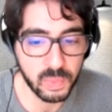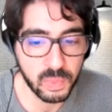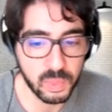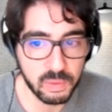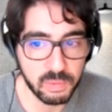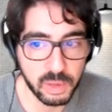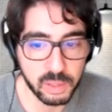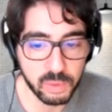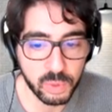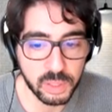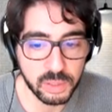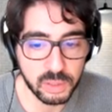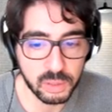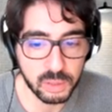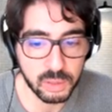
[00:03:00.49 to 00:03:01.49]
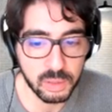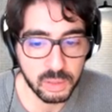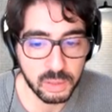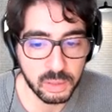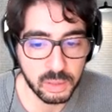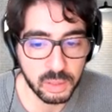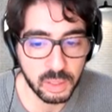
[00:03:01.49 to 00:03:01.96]
evaluating,
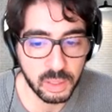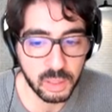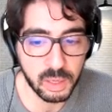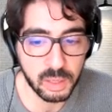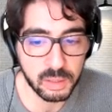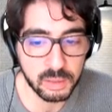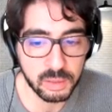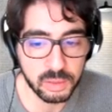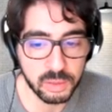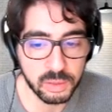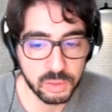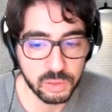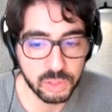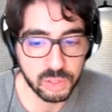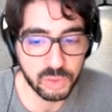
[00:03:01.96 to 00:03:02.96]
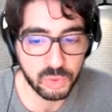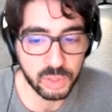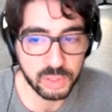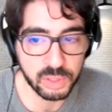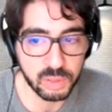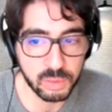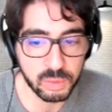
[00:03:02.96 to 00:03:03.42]
and
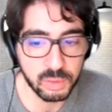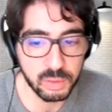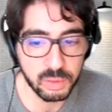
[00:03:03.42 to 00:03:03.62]
generating